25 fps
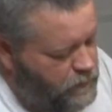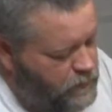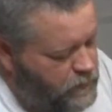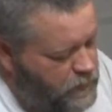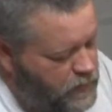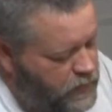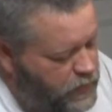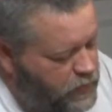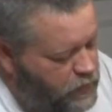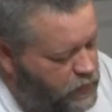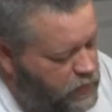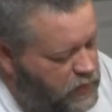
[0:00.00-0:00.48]

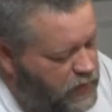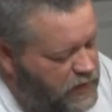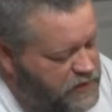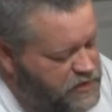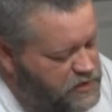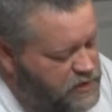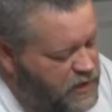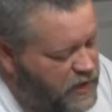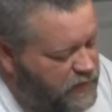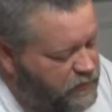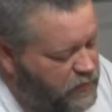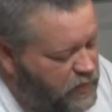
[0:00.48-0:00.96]
you know,
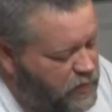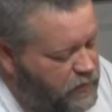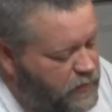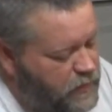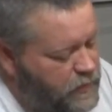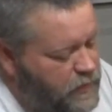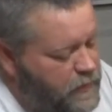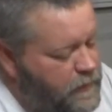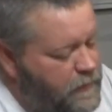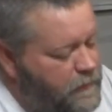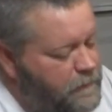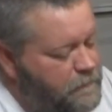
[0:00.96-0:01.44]
clutch lever
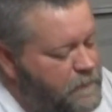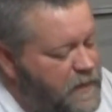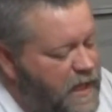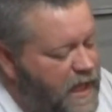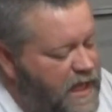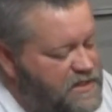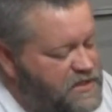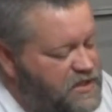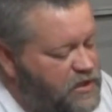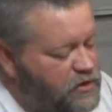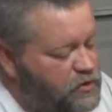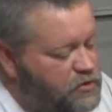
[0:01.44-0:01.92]

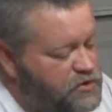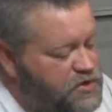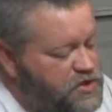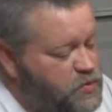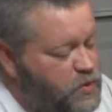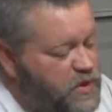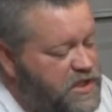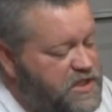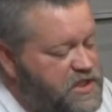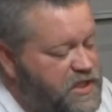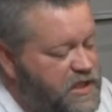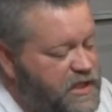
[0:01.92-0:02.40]
has a little
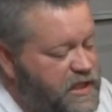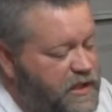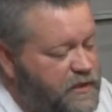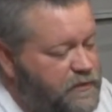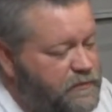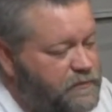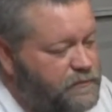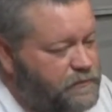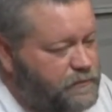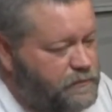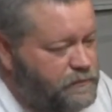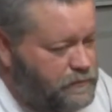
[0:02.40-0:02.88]
switch in
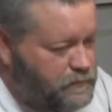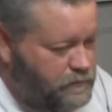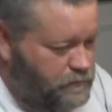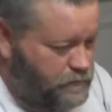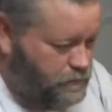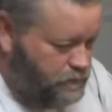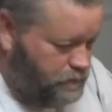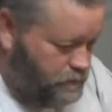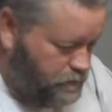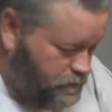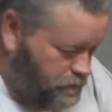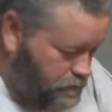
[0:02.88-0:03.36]
it
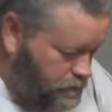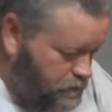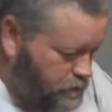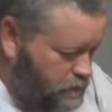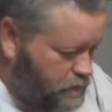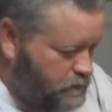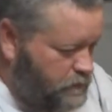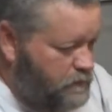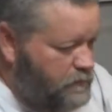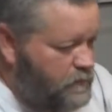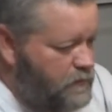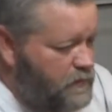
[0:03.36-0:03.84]

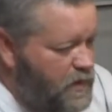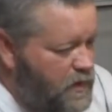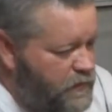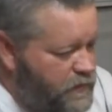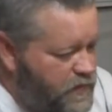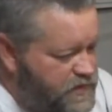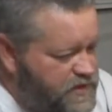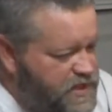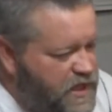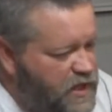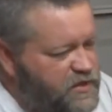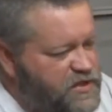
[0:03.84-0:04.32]

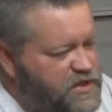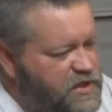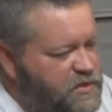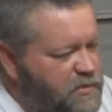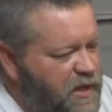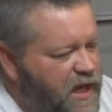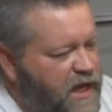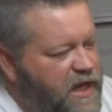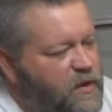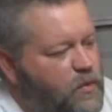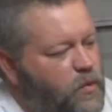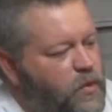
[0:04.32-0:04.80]
that tells the
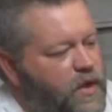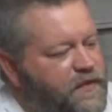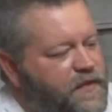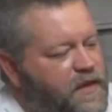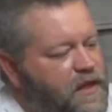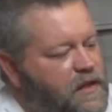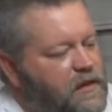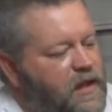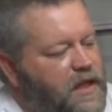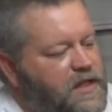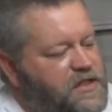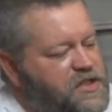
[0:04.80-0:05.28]
bike when the
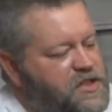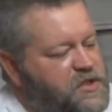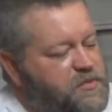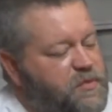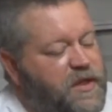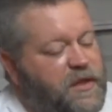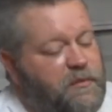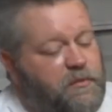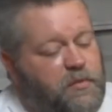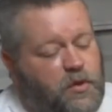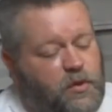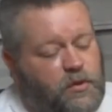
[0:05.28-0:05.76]
clutch is
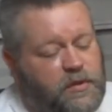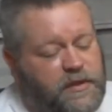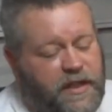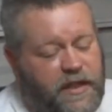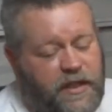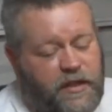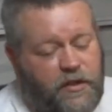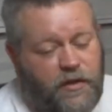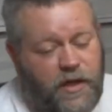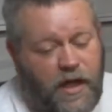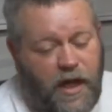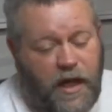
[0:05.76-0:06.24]
being pulled
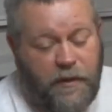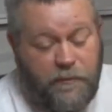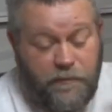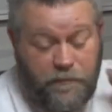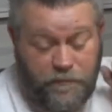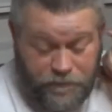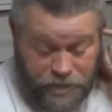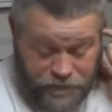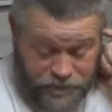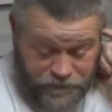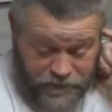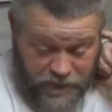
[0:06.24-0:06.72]
in or not.
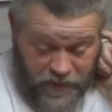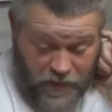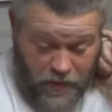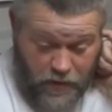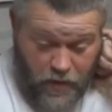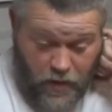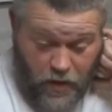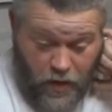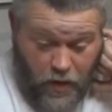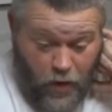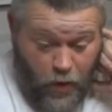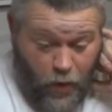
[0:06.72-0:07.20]

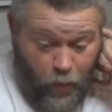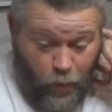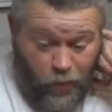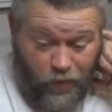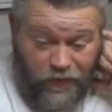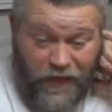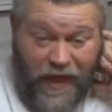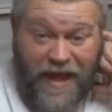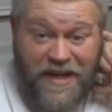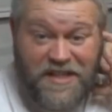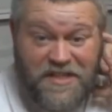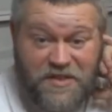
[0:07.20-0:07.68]
Well,
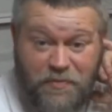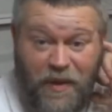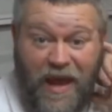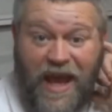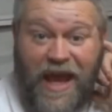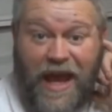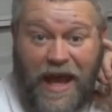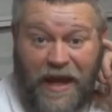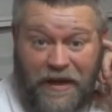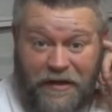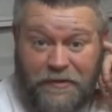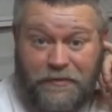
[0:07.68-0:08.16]
that is
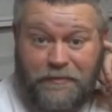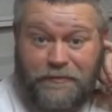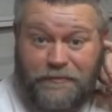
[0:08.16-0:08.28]
bad,